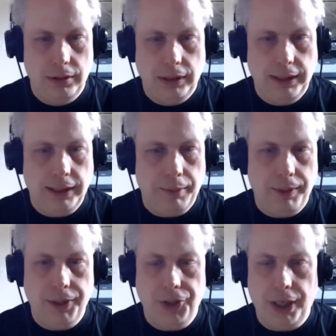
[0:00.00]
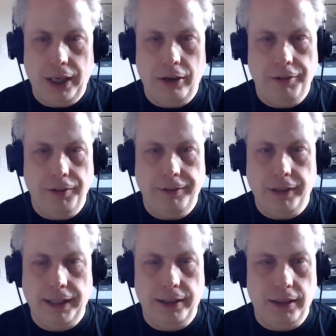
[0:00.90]
you can type it in chat or if you feel
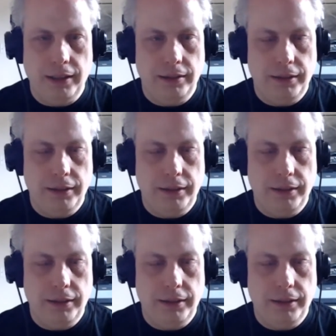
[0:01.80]
like uh,